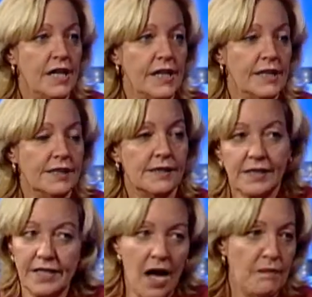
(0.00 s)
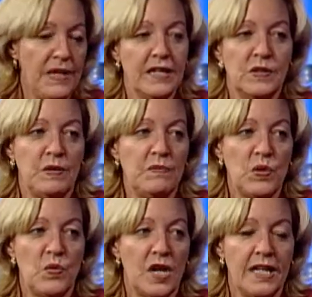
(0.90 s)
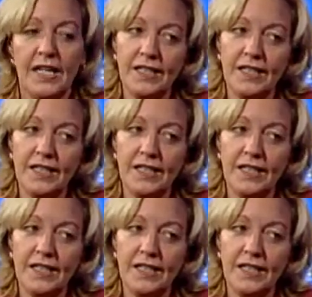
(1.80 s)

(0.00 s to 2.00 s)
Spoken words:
is not because people want it,